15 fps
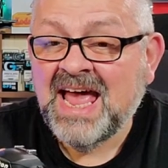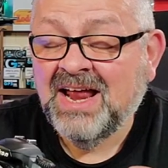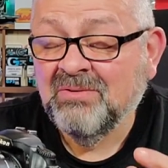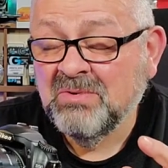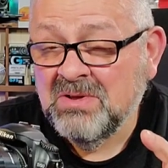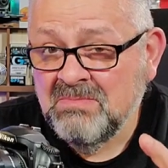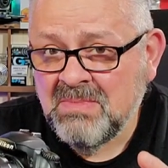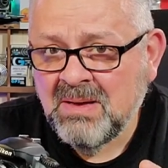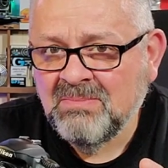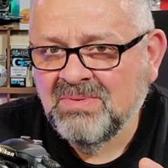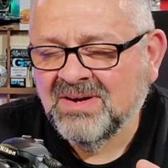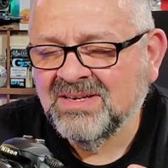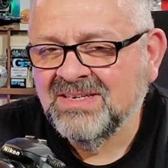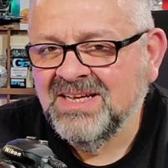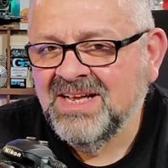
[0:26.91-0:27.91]
And
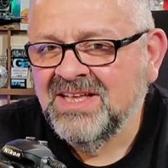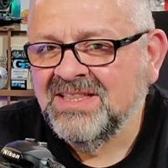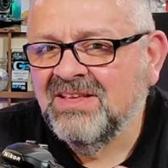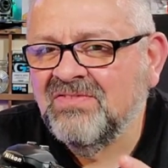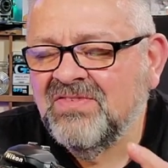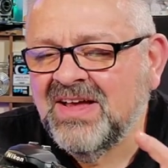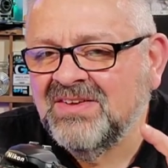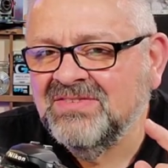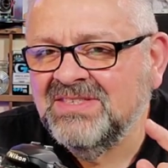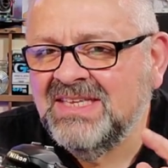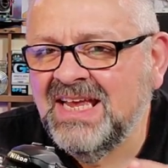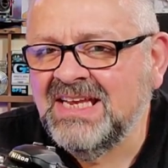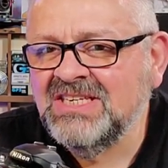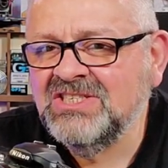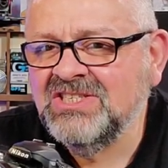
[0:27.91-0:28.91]
remember, the
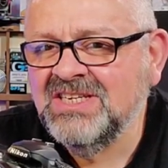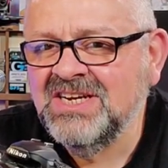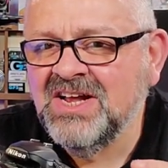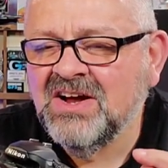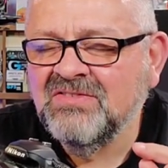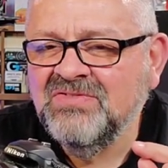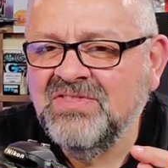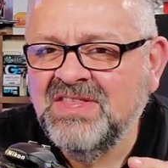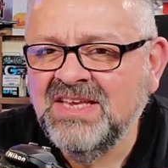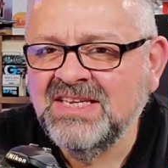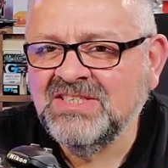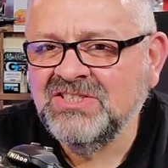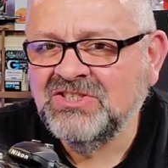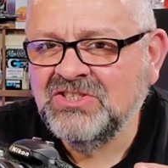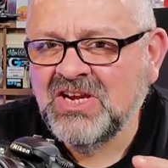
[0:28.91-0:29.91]
foundation of
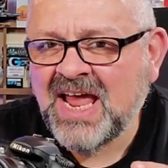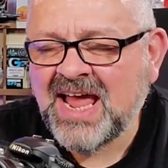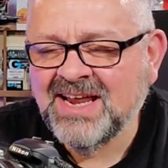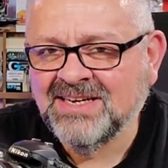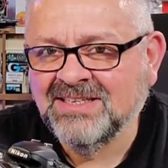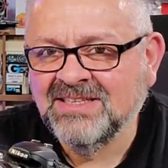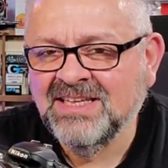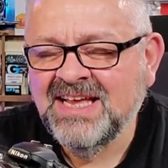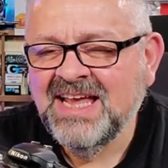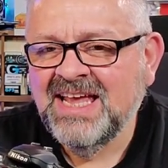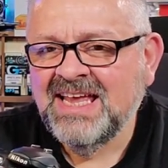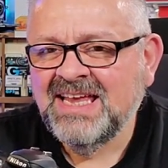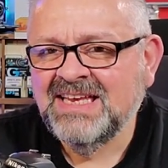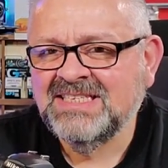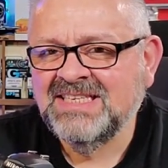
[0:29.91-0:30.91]
this channel
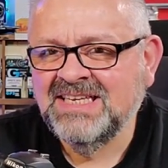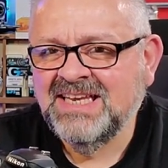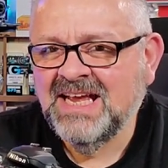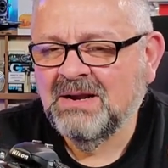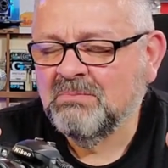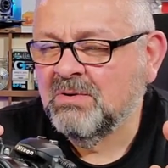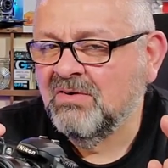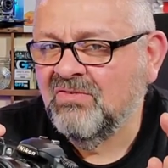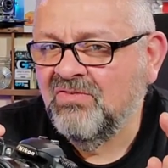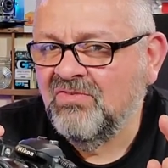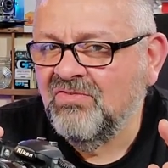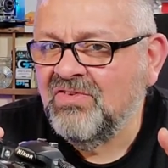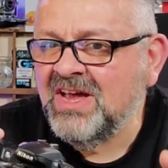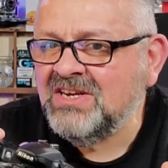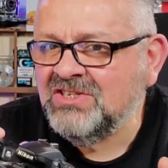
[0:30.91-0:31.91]
is to get
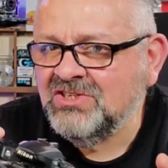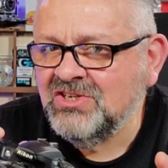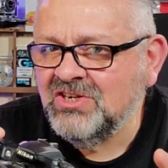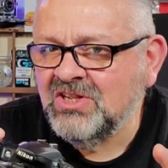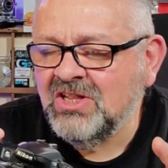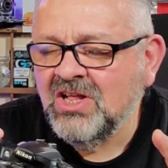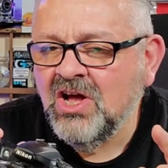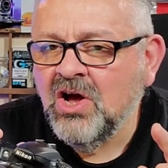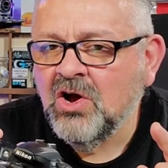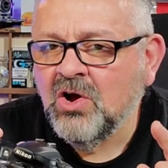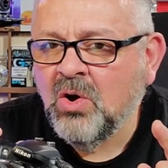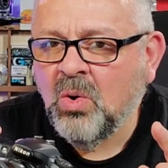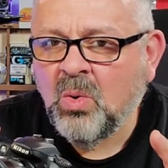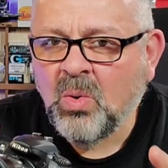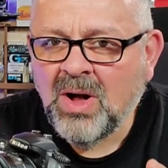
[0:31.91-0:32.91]
professional
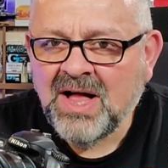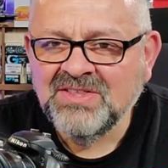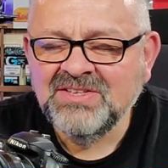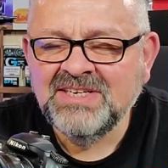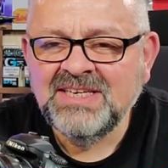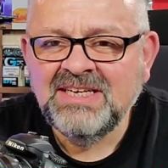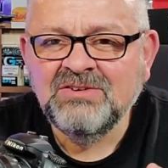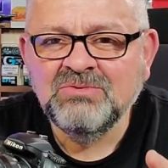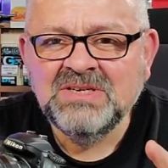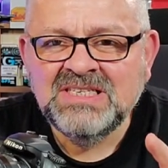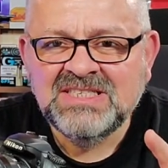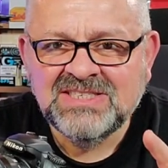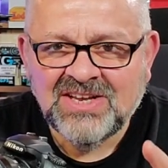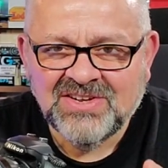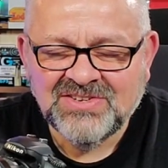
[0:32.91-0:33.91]
quality
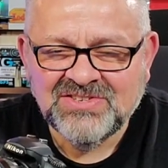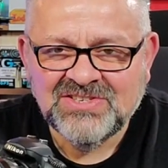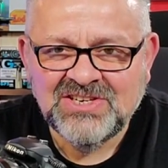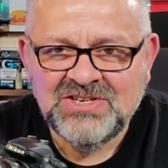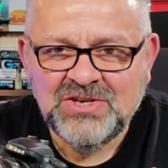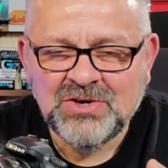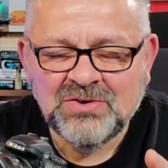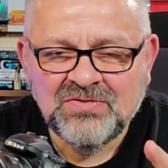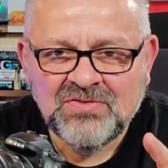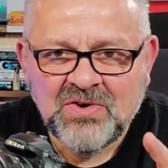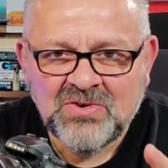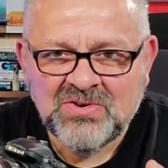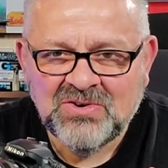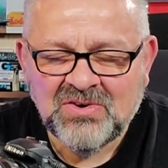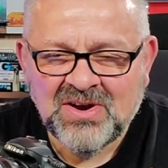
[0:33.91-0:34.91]
results in your
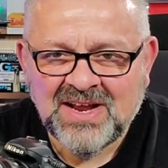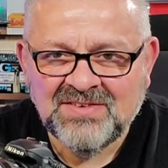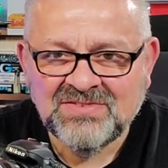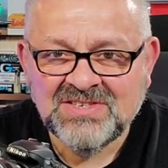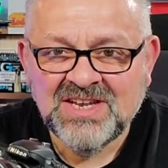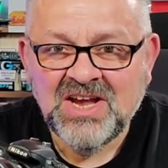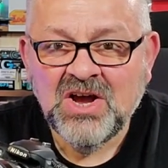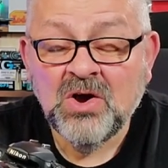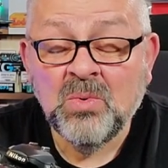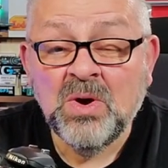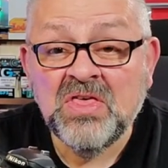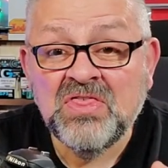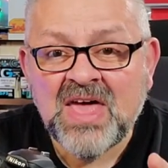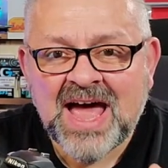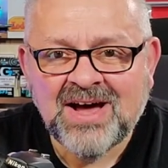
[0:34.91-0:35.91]
photographs
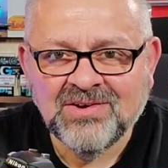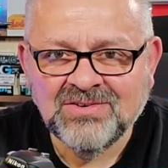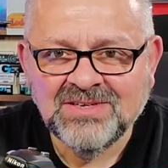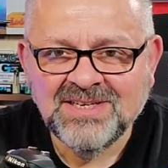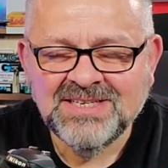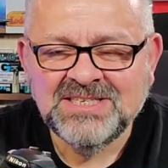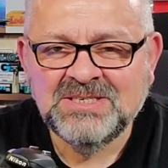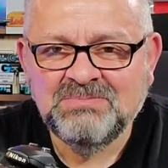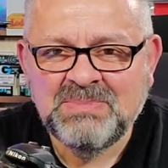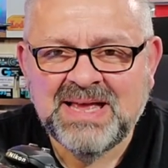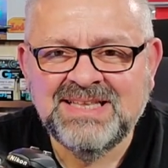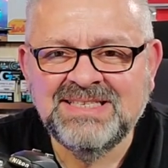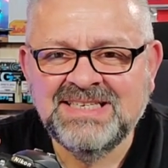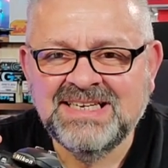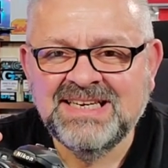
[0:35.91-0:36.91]
without
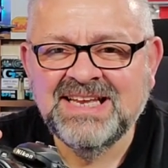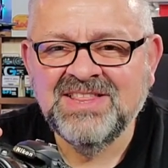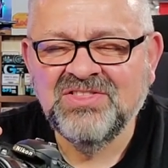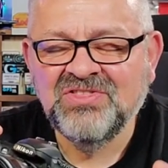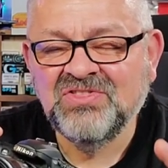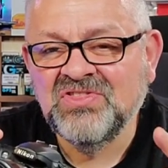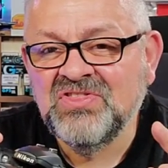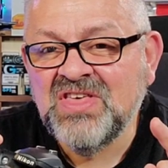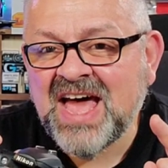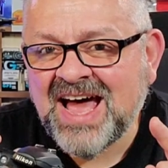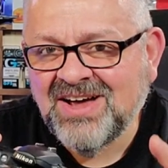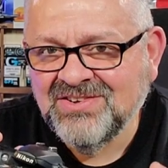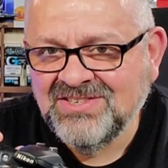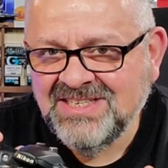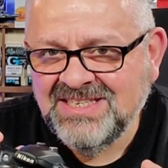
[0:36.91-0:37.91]
spending
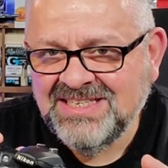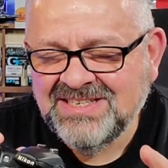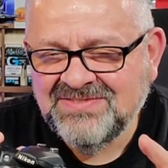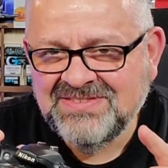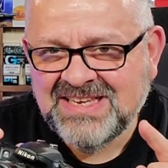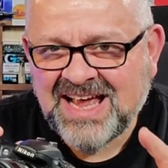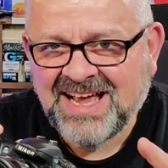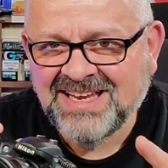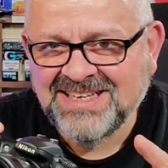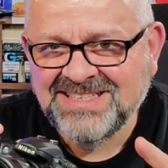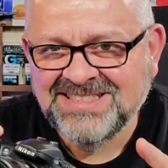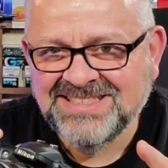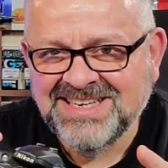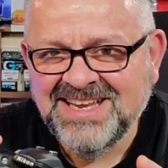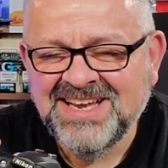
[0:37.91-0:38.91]
thousands of
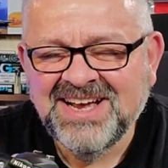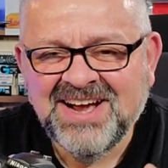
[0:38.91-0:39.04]
dollars.